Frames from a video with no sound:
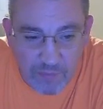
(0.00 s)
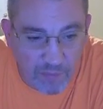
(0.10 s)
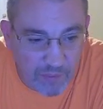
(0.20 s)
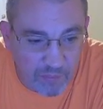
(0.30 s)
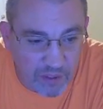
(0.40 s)

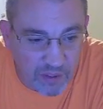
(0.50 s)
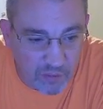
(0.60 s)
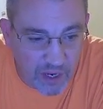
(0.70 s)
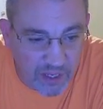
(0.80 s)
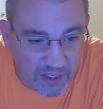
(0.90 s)
remembering
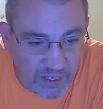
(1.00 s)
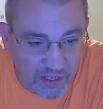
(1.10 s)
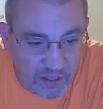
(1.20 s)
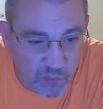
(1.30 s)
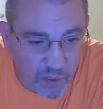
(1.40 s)
correctly.
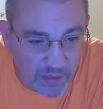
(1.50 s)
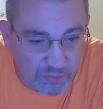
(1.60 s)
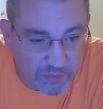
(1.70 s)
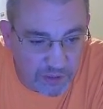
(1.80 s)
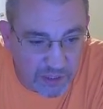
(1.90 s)
His
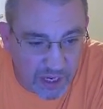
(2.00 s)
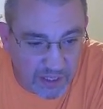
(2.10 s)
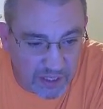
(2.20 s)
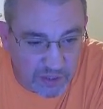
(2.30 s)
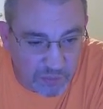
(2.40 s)

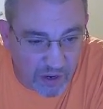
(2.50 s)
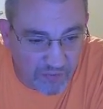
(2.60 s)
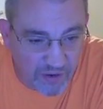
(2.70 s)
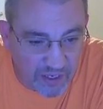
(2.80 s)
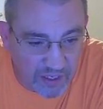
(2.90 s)
website is
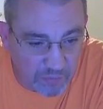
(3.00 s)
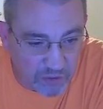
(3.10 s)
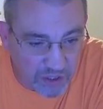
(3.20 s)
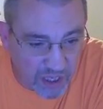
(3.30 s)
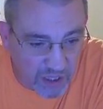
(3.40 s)

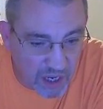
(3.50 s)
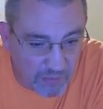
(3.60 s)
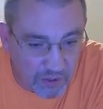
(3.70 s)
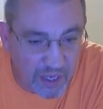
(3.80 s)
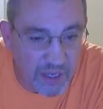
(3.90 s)

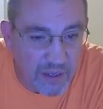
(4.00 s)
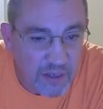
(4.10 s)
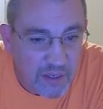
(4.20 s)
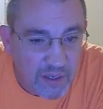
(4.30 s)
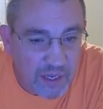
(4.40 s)
propheticnumbers.com, okay?
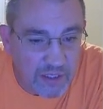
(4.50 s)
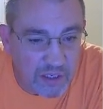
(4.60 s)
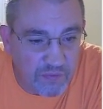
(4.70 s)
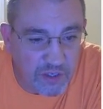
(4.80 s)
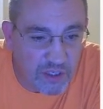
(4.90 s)
And
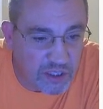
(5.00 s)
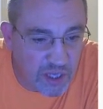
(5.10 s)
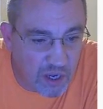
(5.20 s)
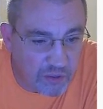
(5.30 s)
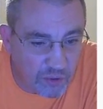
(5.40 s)
so if you just
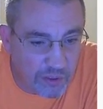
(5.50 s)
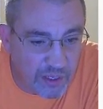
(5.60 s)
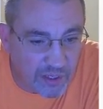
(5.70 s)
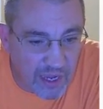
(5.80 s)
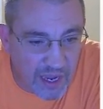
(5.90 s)
go through
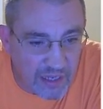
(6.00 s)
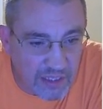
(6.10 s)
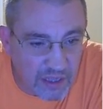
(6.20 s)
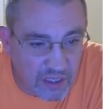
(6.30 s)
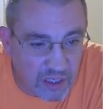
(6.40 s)
here, guys,
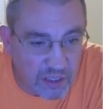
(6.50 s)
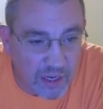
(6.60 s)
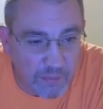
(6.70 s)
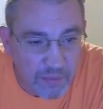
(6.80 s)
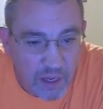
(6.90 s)
and look.
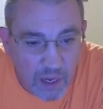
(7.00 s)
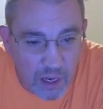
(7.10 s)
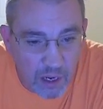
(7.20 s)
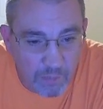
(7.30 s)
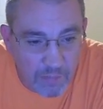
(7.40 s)
Now,
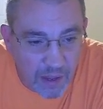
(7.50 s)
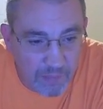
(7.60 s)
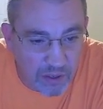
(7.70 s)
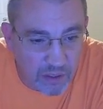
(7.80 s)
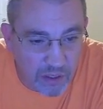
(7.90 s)
um, I'm
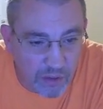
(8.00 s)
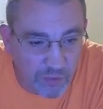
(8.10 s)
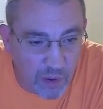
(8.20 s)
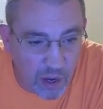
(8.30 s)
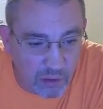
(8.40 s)
not going to go
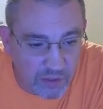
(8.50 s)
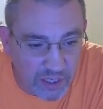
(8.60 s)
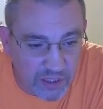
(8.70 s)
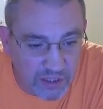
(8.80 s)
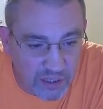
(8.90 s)
through all of
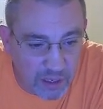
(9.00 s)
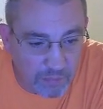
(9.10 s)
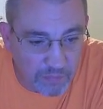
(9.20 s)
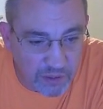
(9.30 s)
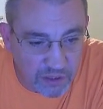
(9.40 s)
these
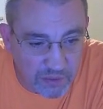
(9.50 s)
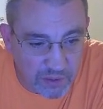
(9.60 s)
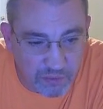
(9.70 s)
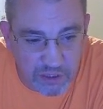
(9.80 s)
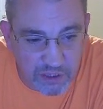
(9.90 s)
um, because it
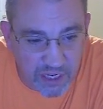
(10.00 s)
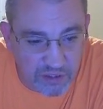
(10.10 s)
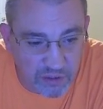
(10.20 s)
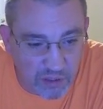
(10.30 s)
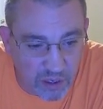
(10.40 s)
would just take
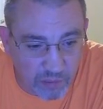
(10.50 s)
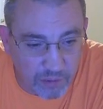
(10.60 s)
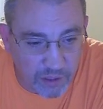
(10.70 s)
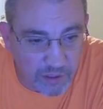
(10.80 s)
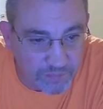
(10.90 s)
too long,
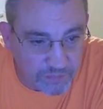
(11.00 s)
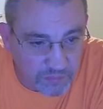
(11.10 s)
but um,